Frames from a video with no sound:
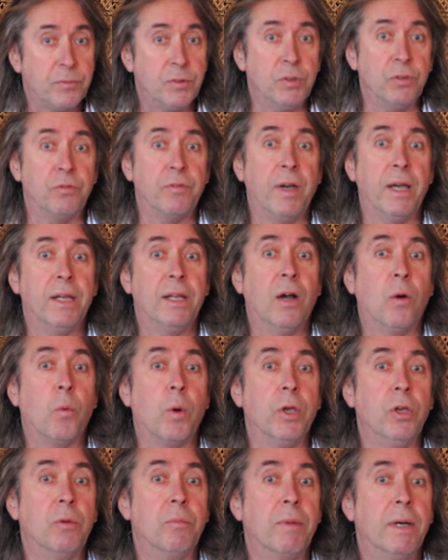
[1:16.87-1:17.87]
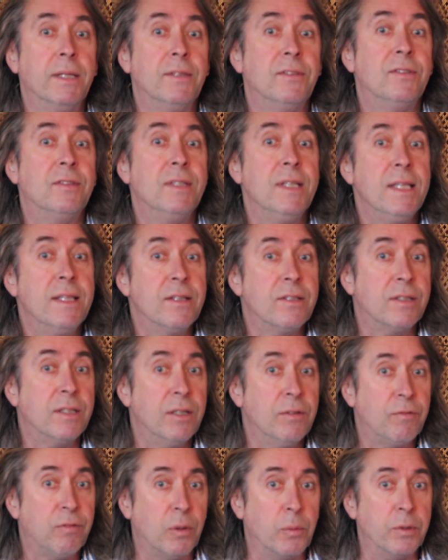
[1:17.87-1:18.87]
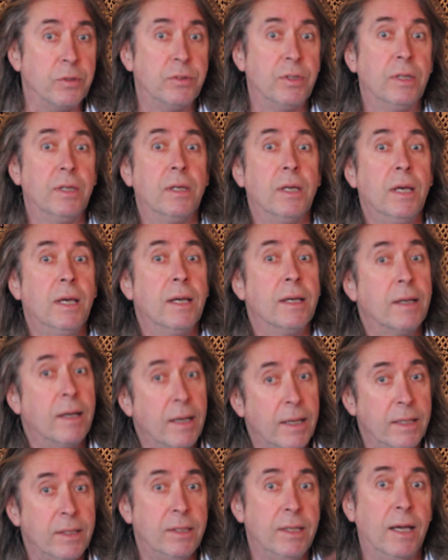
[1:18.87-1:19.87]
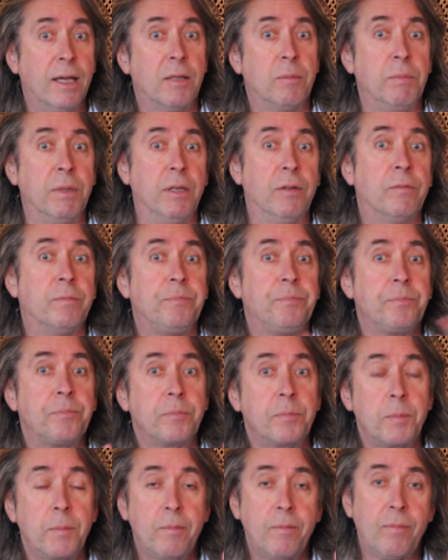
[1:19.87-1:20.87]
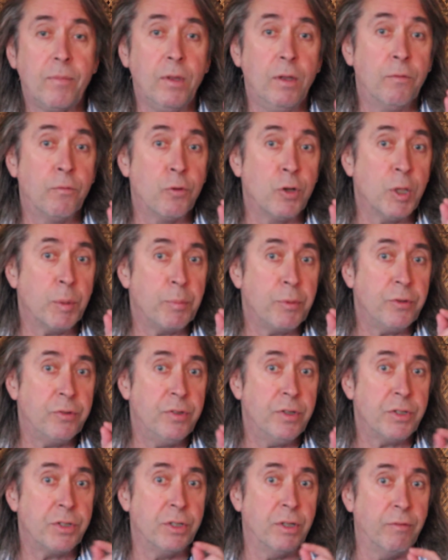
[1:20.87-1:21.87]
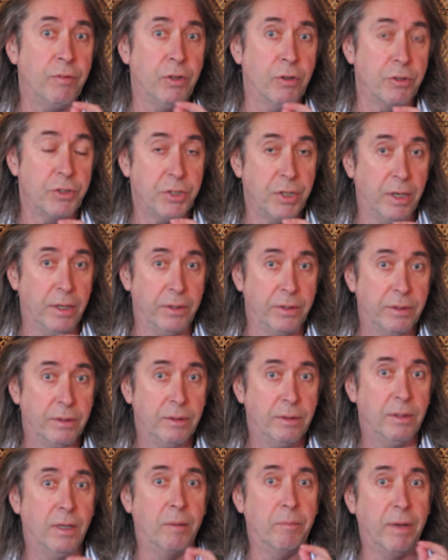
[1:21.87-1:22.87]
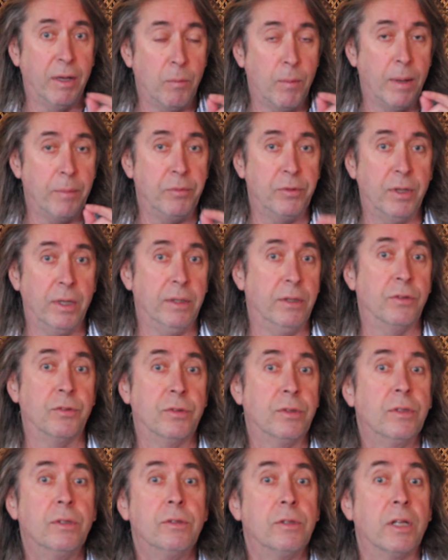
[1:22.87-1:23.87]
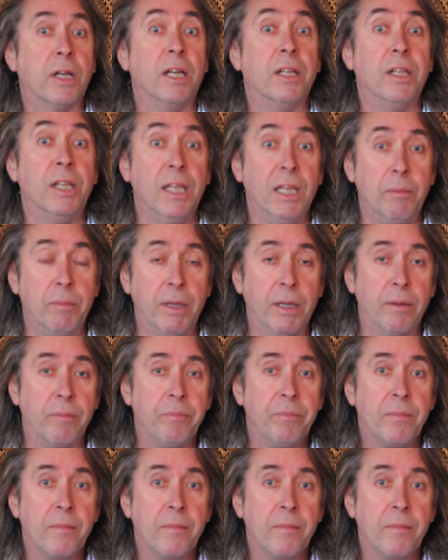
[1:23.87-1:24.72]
To find out where you might see this influence, contact me for the precision of your chart at my website. Just click on the email.